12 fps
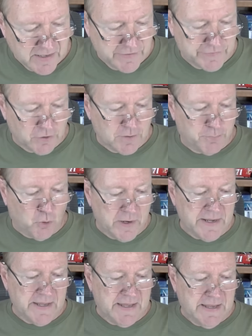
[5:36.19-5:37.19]
So the
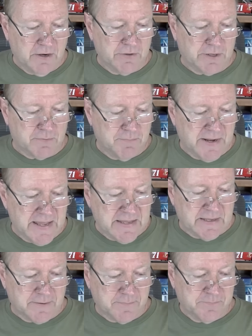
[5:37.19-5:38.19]
point here that they're
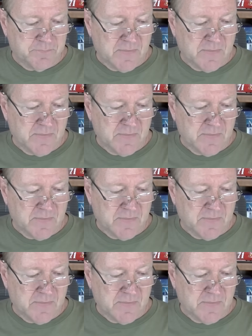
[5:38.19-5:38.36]
making